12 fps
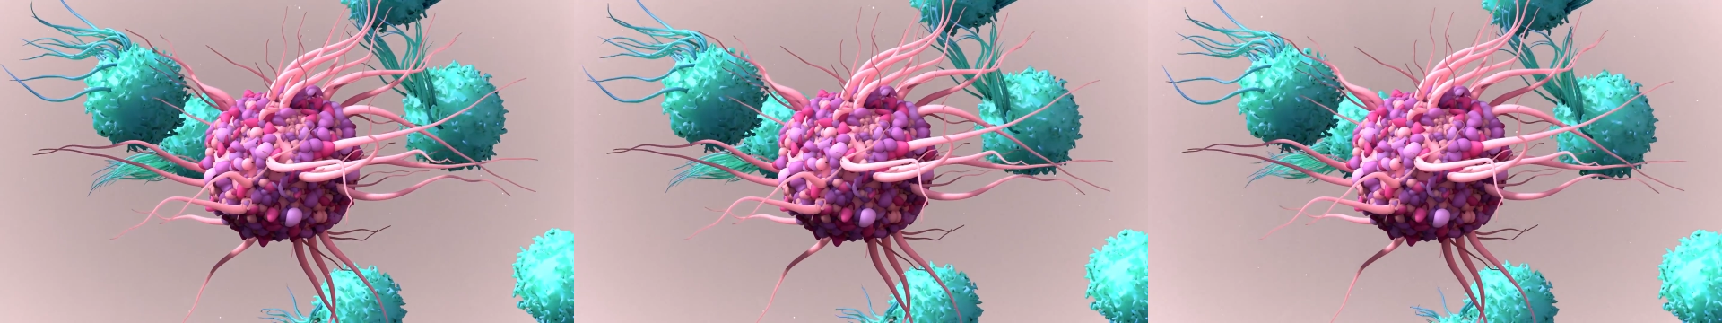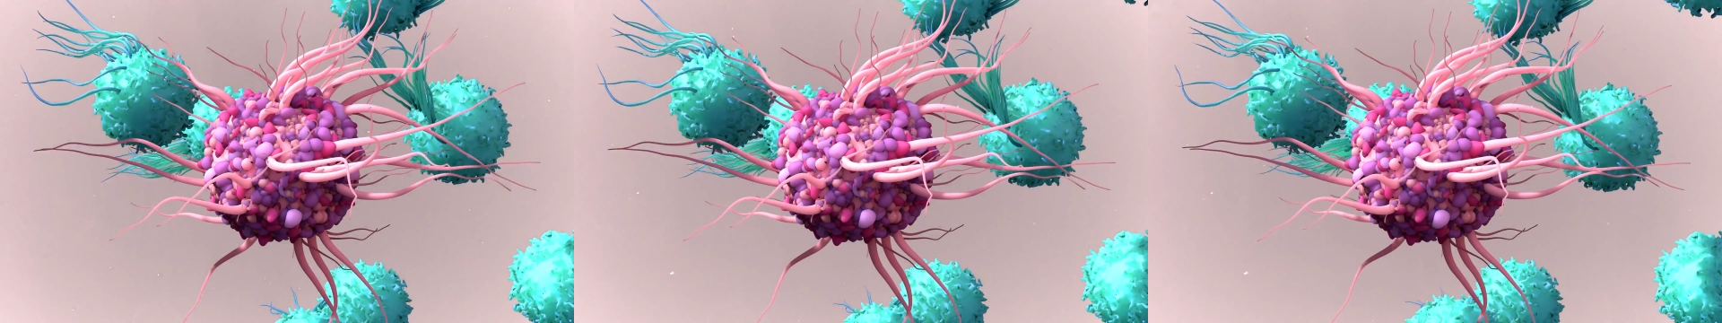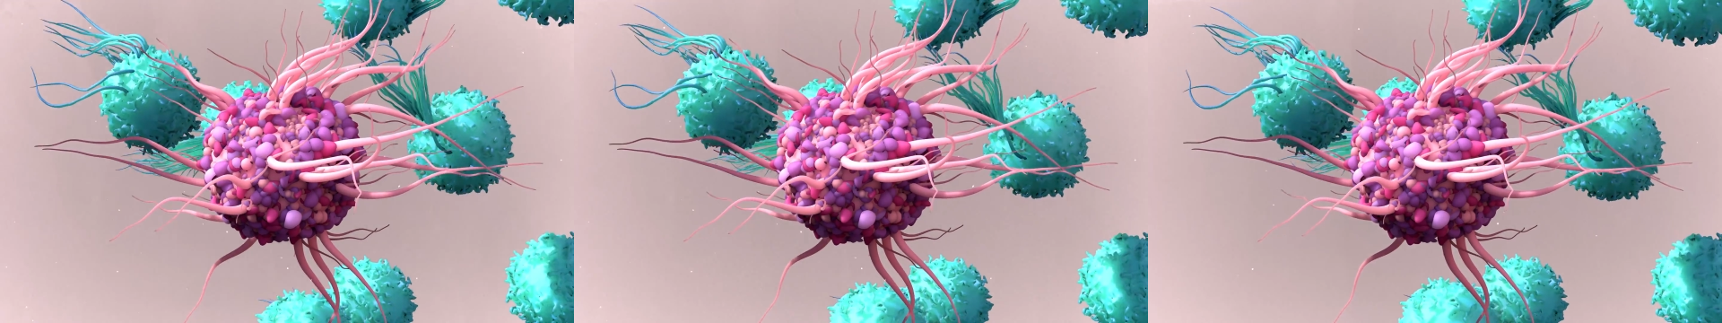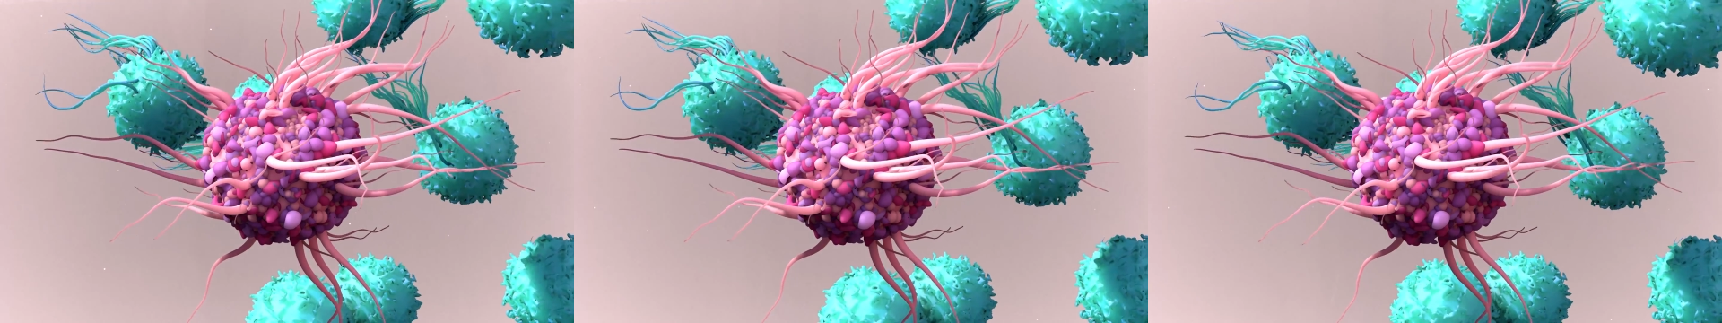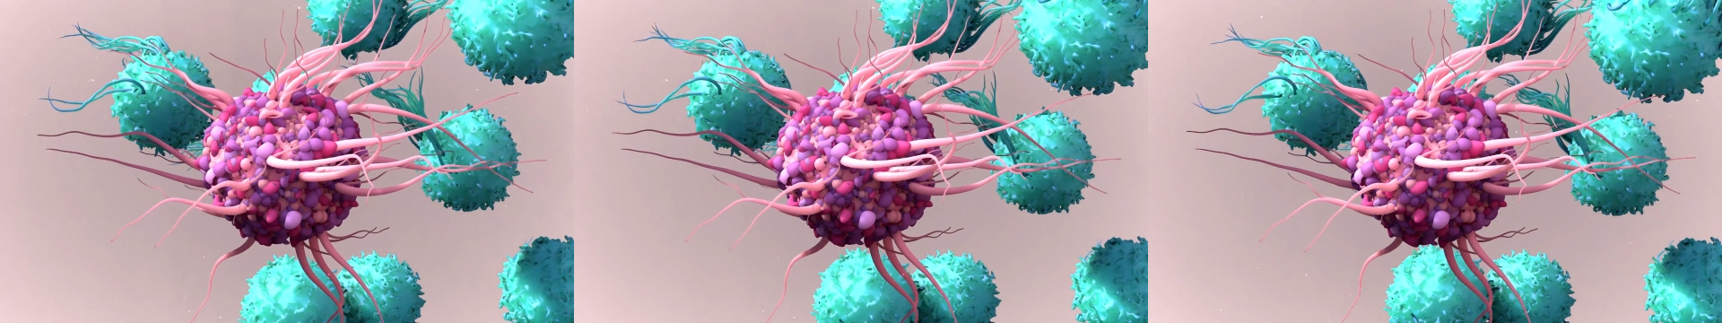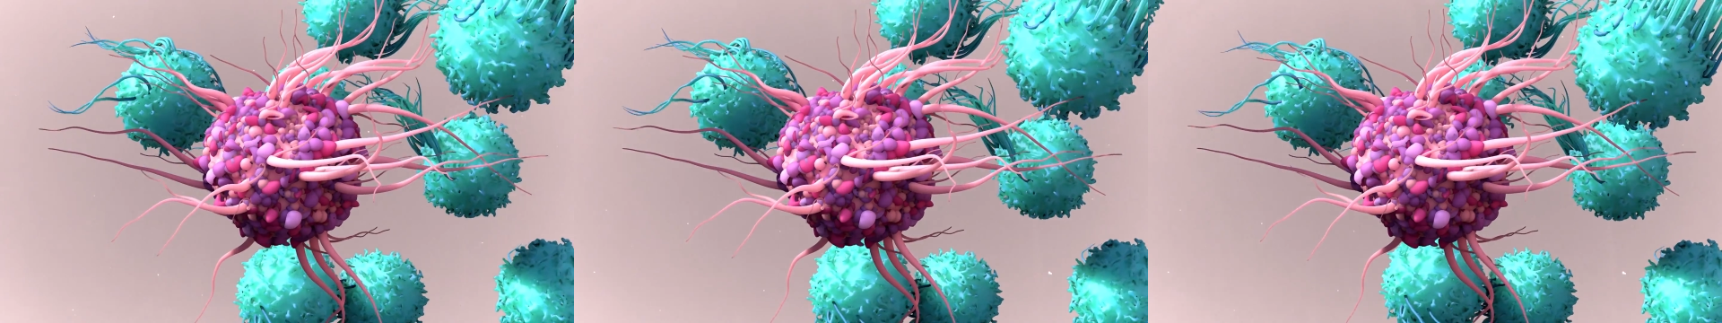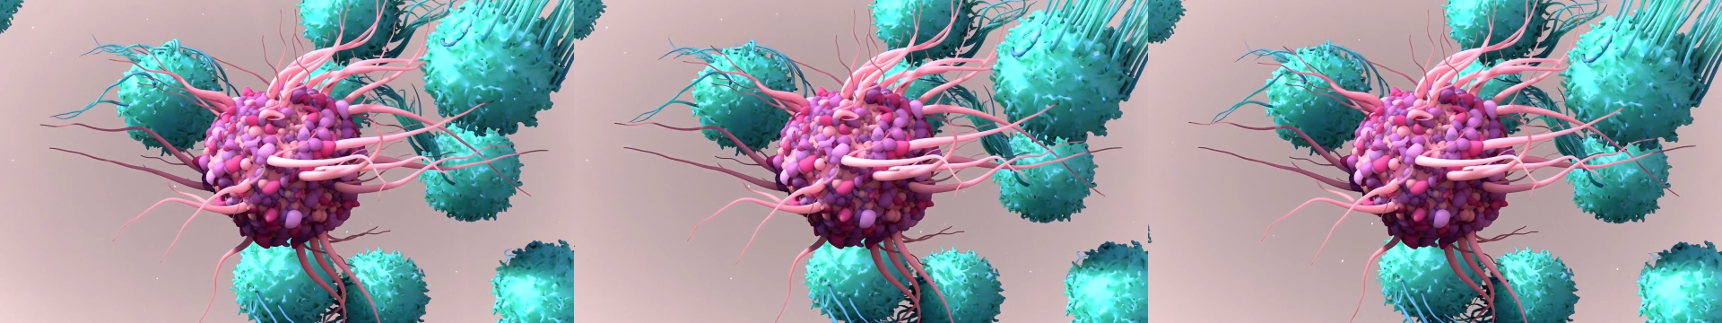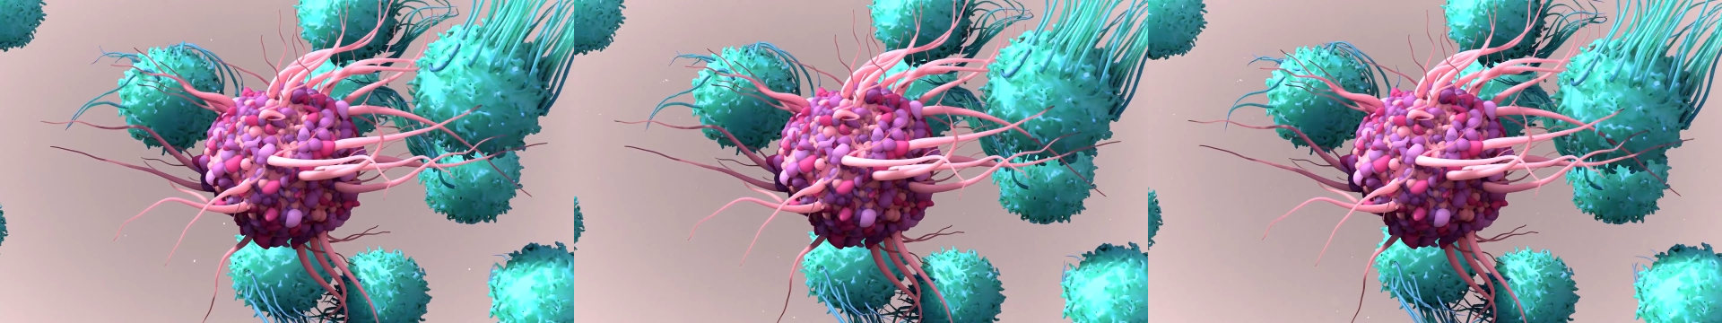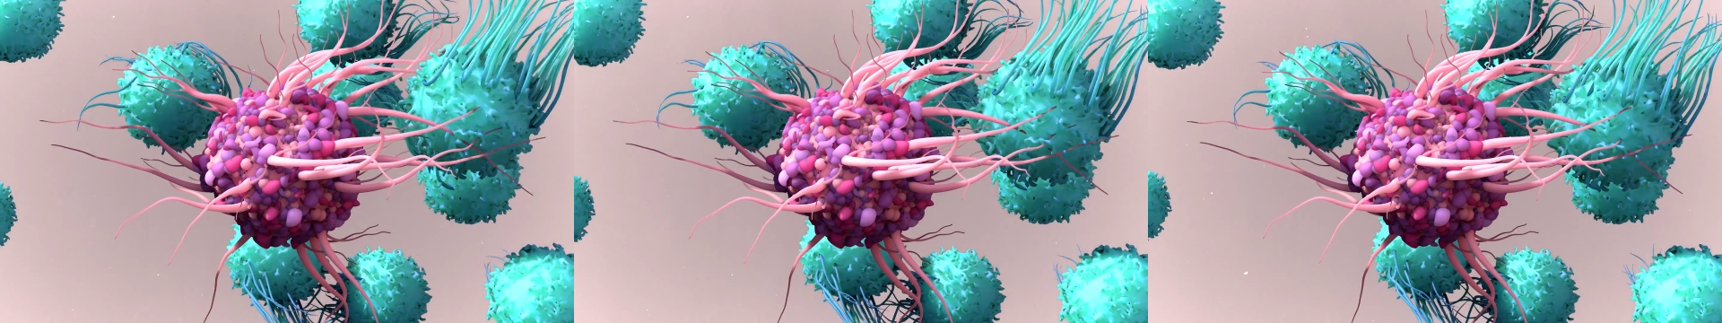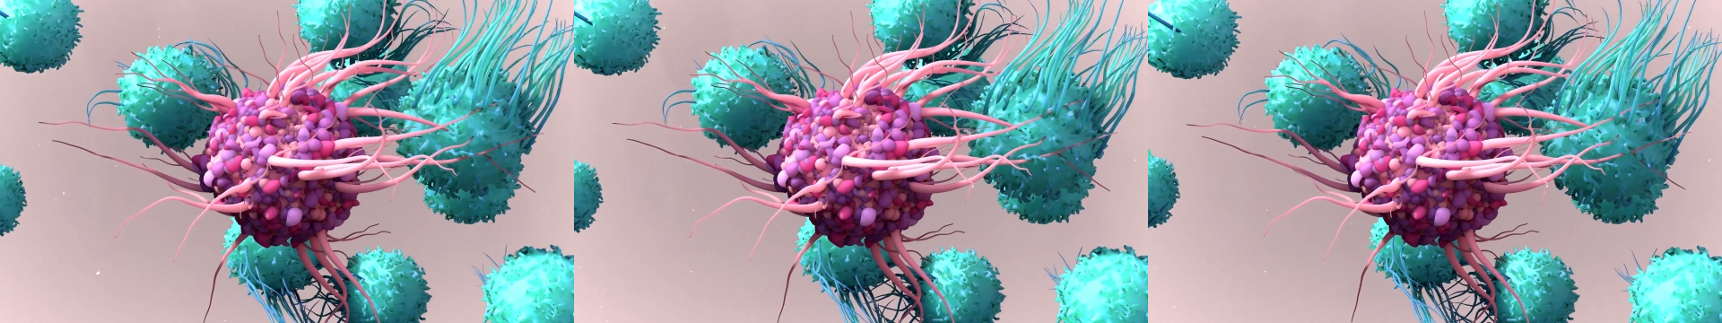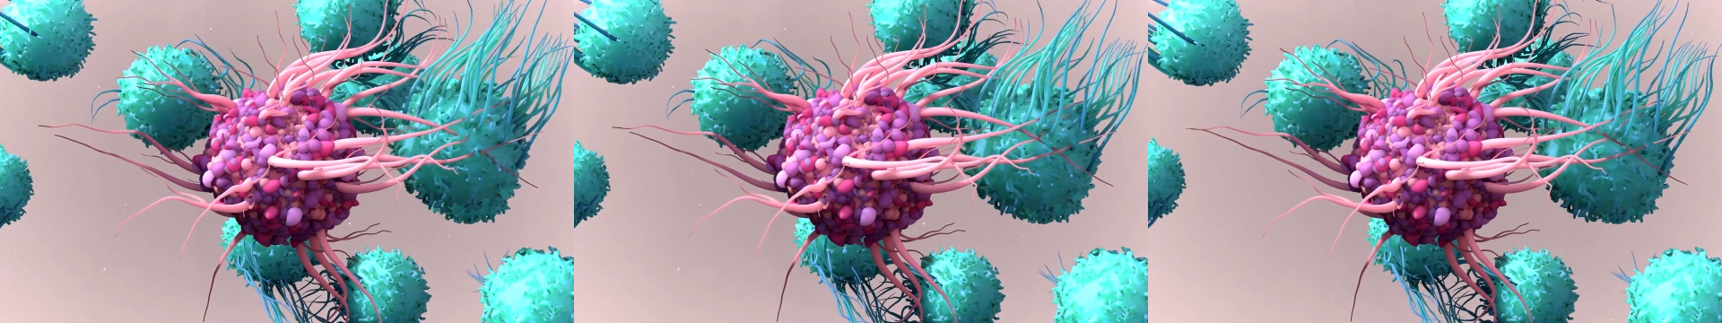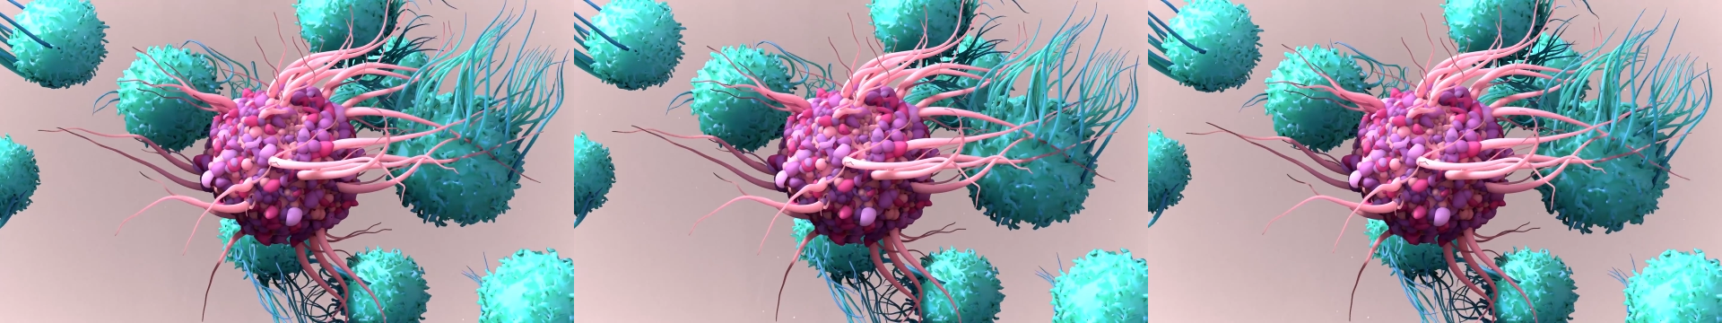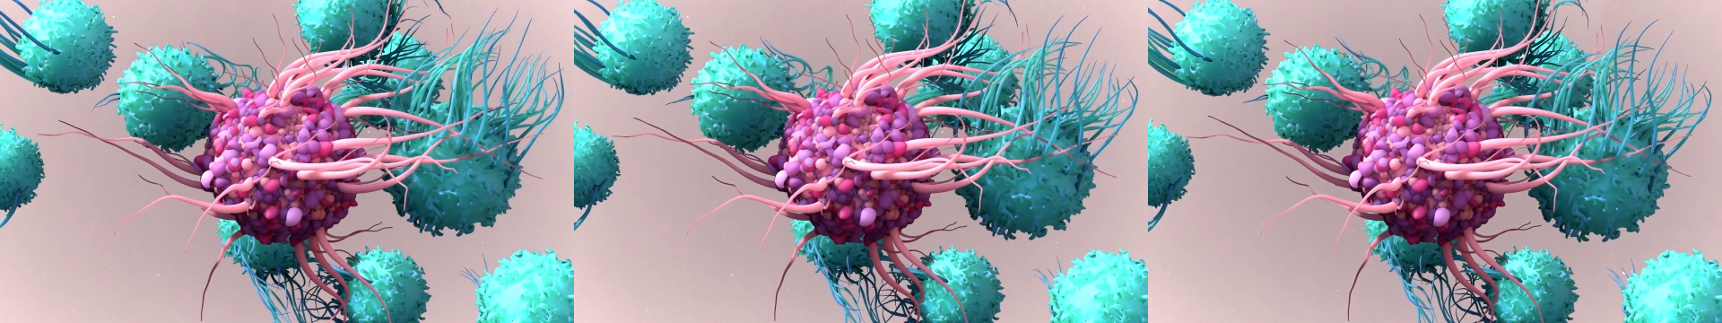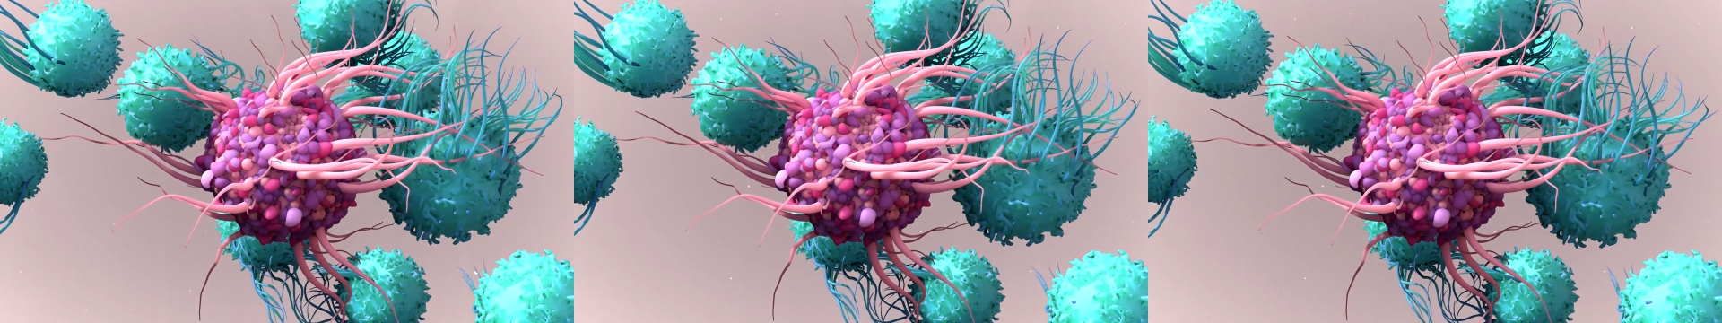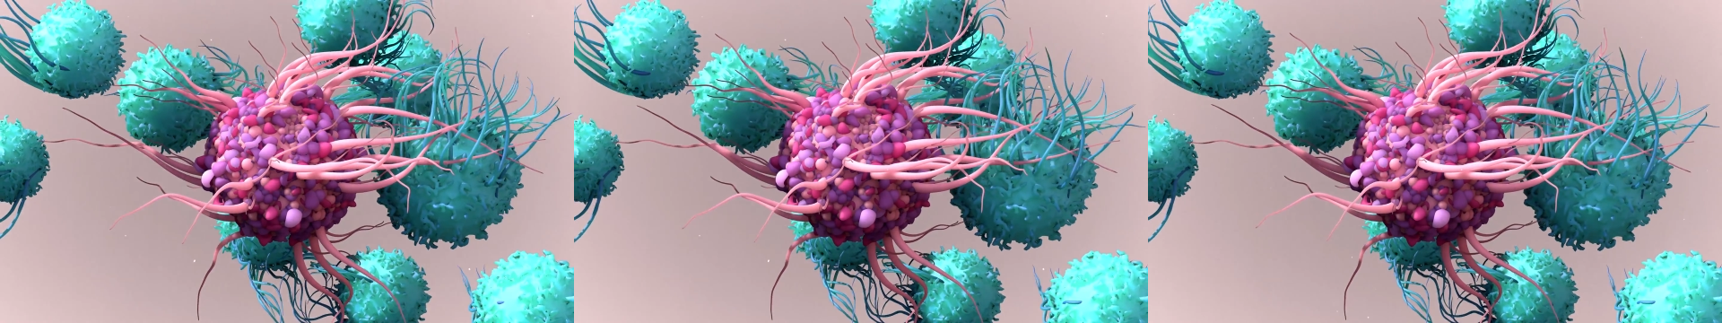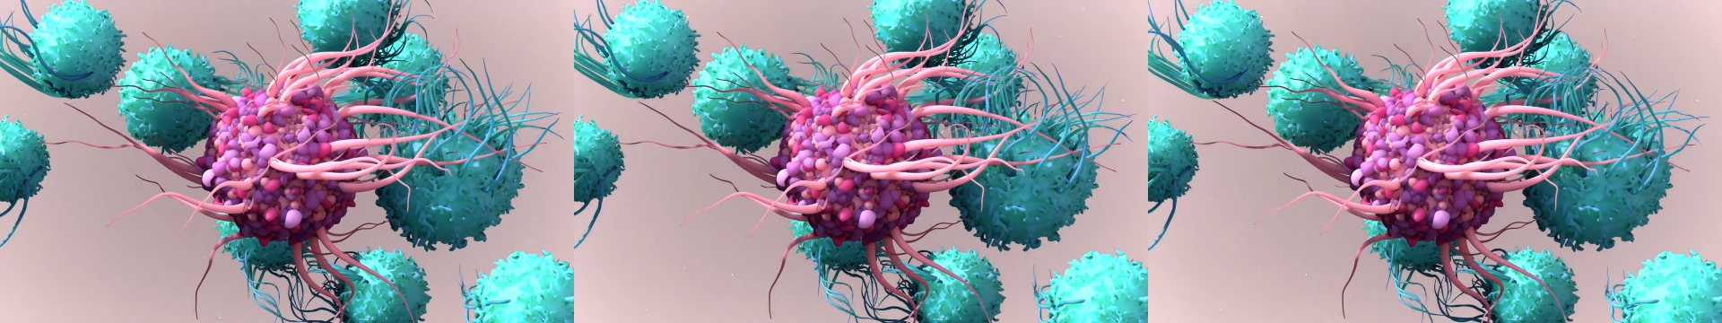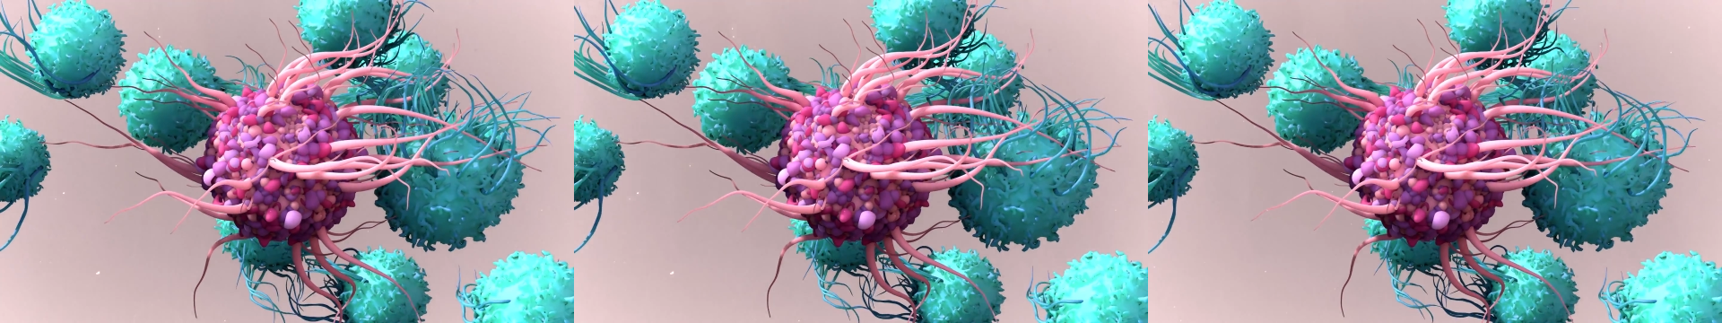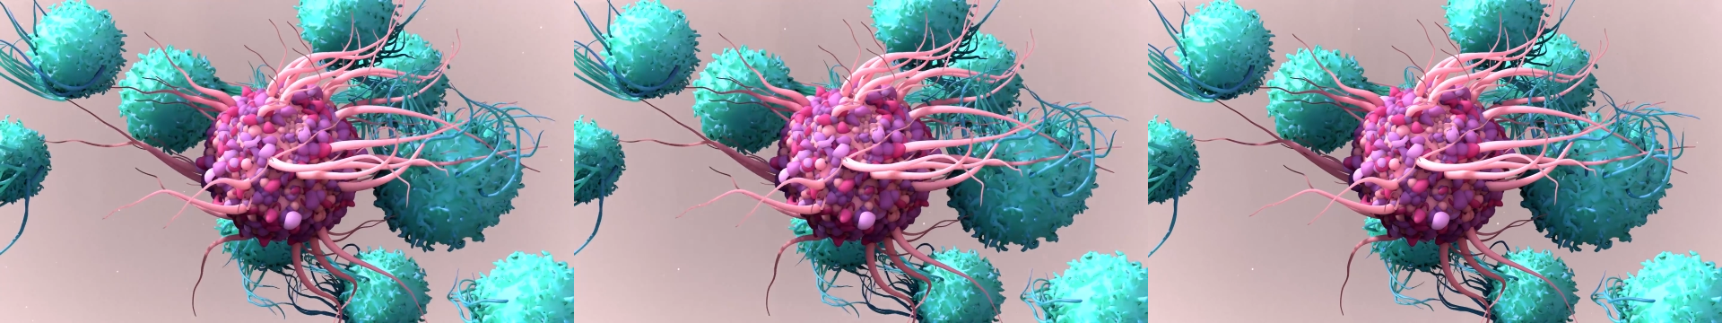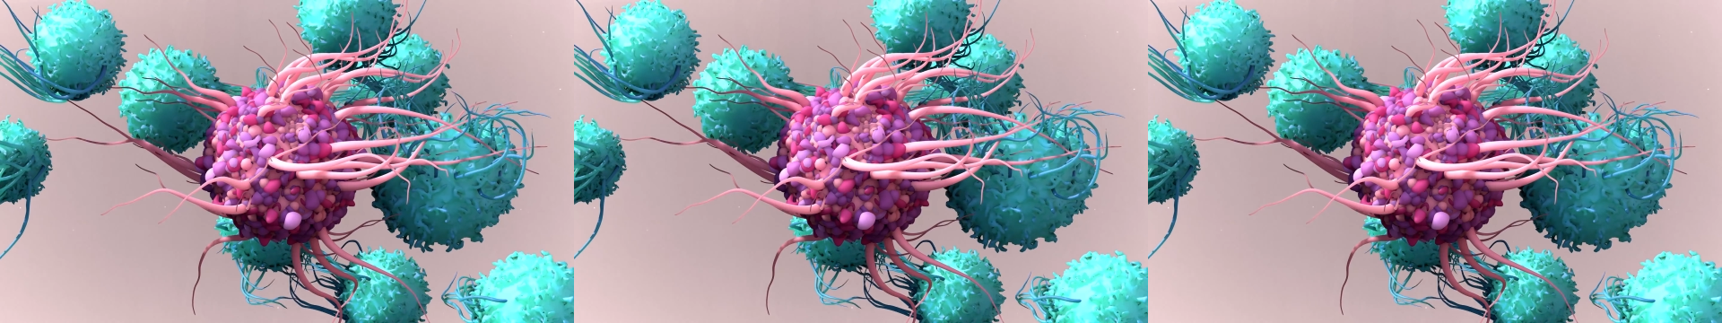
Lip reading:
Nobody's mouth can be seen.